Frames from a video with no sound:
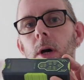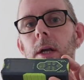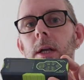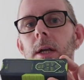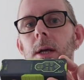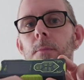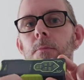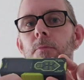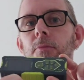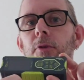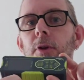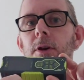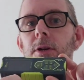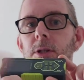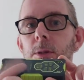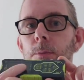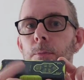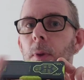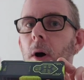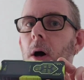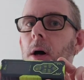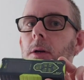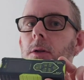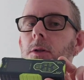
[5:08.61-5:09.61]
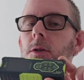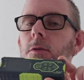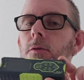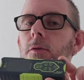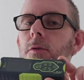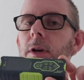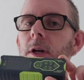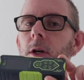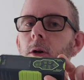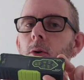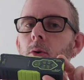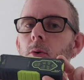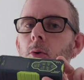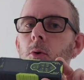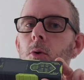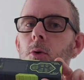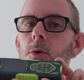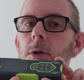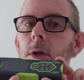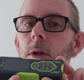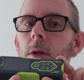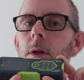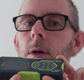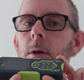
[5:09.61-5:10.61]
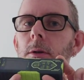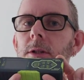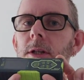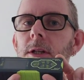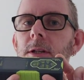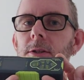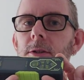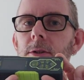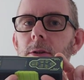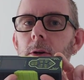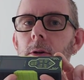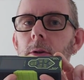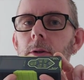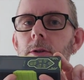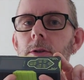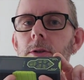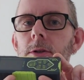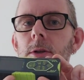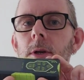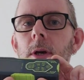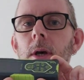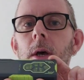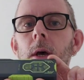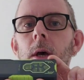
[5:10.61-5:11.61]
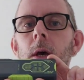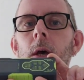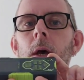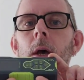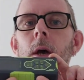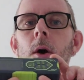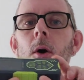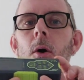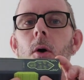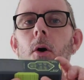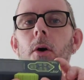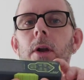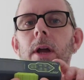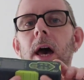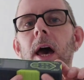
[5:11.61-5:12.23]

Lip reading: and then press a button to record the distance, on